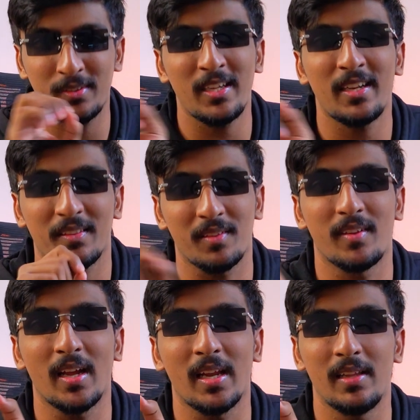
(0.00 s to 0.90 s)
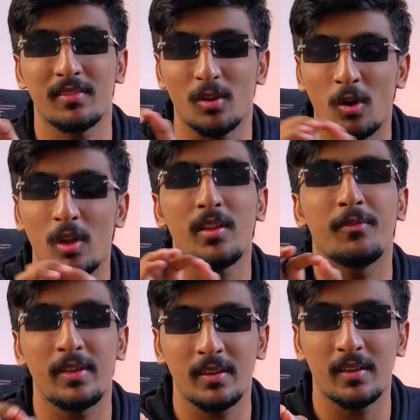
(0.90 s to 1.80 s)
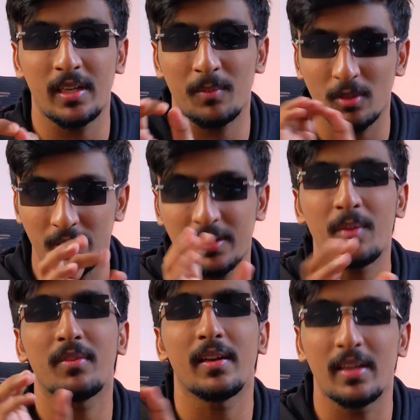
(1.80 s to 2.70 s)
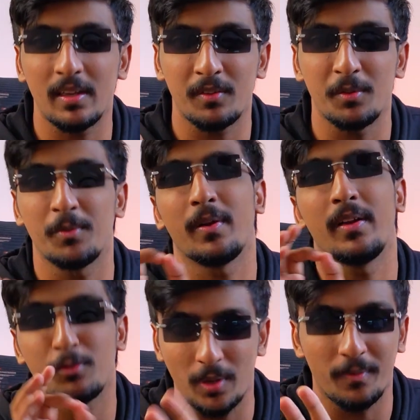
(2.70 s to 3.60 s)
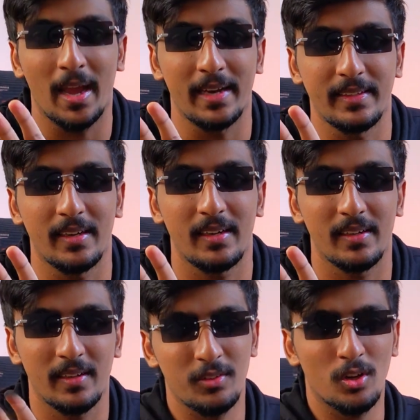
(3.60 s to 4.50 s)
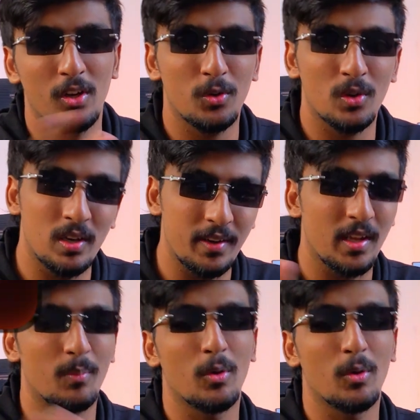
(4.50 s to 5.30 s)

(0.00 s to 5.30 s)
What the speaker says: you see it as a checklist, all the winner teams or the teams that gets into the finals would have had that. As you all know already